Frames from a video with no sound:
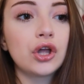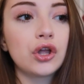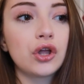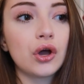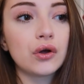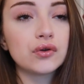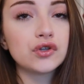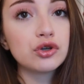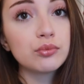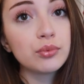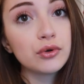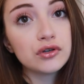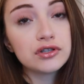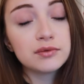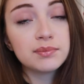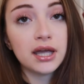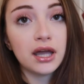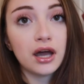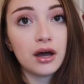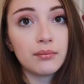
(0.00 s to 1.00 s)
go to
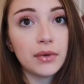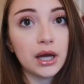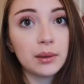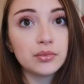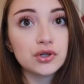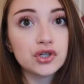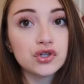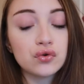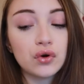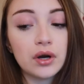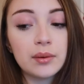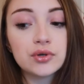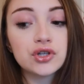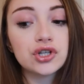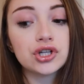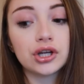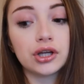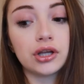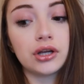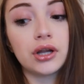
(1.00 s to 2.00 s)
Boots, pick up my
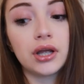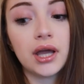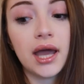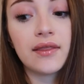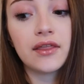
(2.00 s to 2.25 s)
prescription,